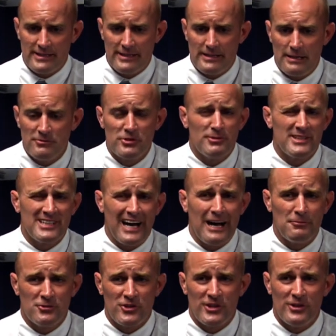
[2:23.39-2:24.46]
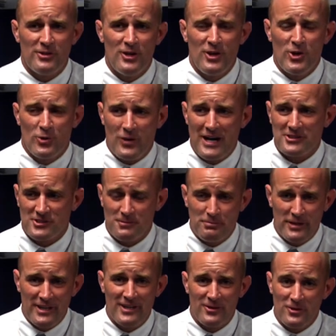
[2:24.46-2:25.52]
kid named Jimmy Thompson who actually
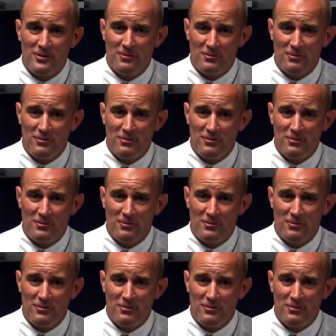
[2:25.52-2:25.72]
pinned